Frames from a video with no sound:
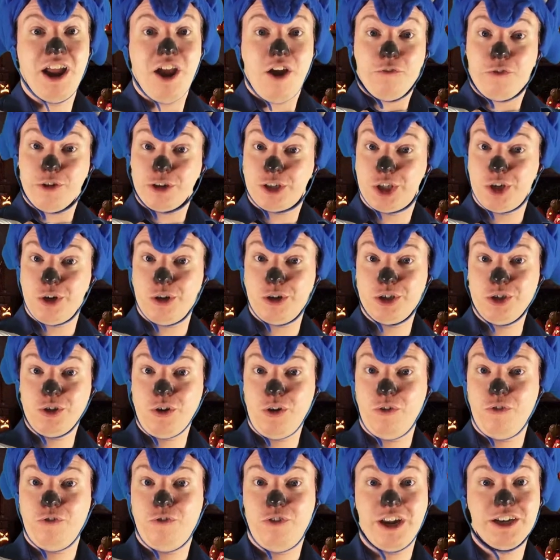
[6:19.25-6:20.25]
For Choose Your
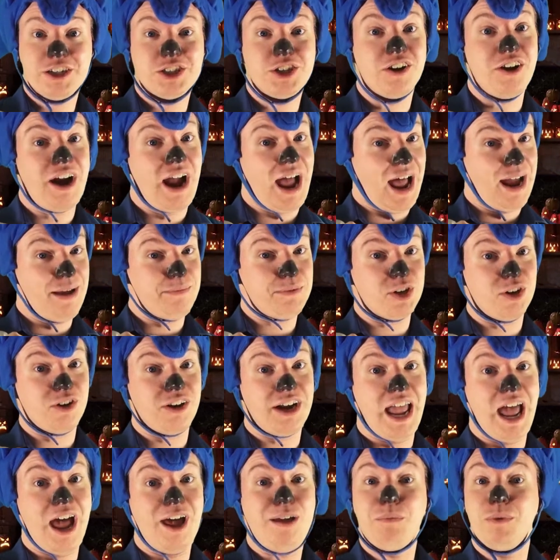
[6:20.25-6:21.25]
Own Venture, I'm Dirk
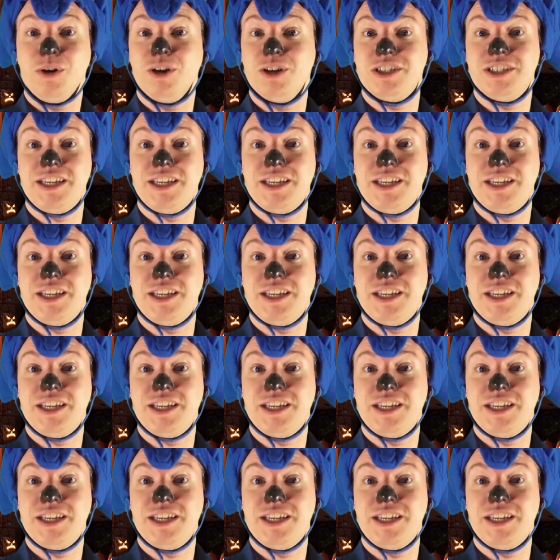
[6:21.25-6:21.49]
Halberd